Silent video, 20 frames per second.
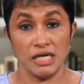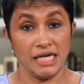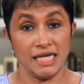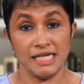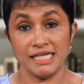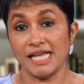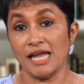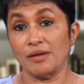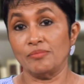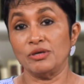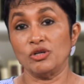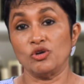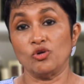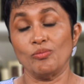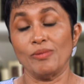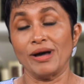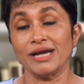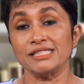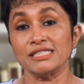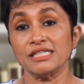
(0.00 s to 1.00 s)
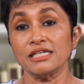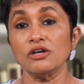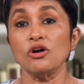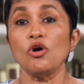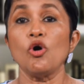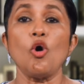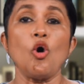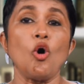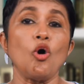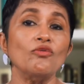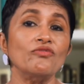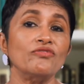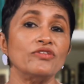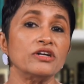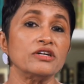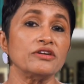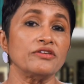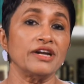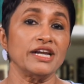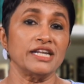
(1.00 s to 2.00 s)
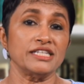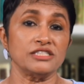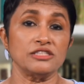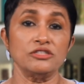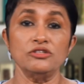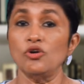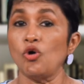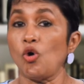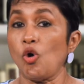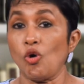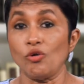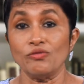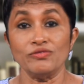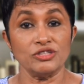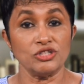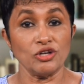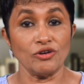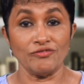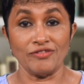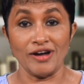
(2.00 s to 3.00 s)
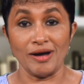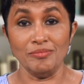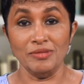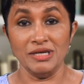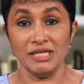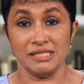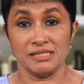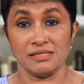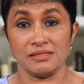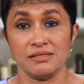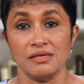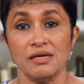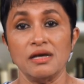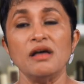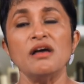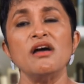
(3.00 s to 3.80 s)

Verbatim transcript: It can be romantic or work related or with your families,